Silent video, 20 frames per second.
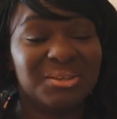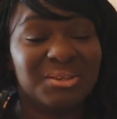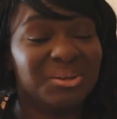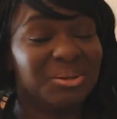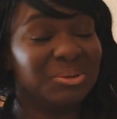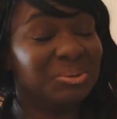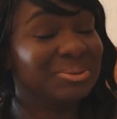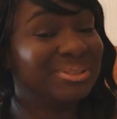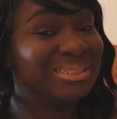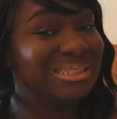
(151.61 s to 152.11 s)

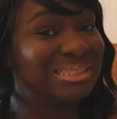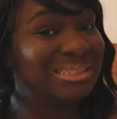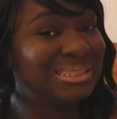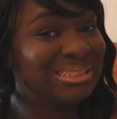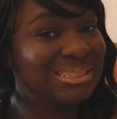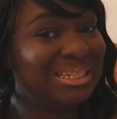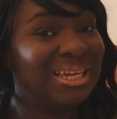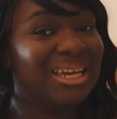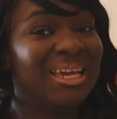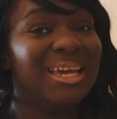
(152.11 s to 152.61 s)
So
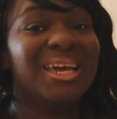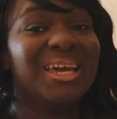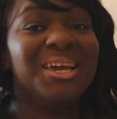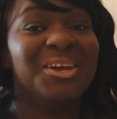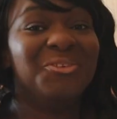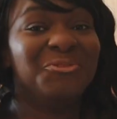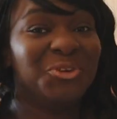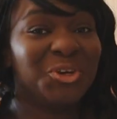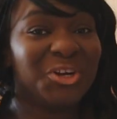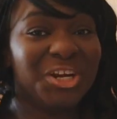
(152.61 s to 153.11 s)

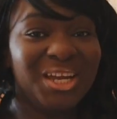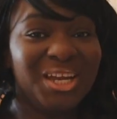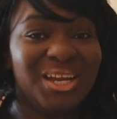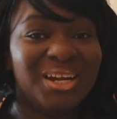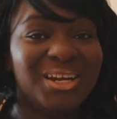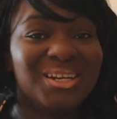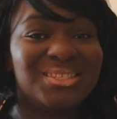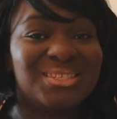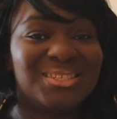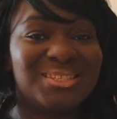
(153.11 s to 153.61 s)
if you're
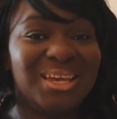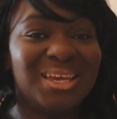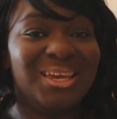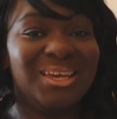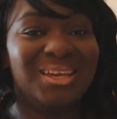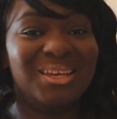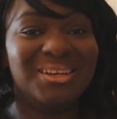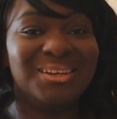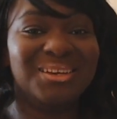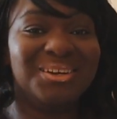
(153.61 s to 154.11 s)
here
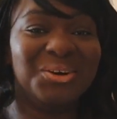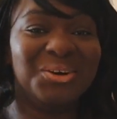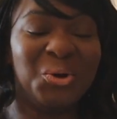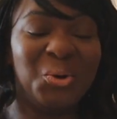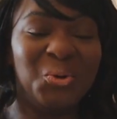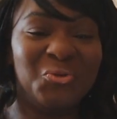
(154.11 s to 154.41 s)
staying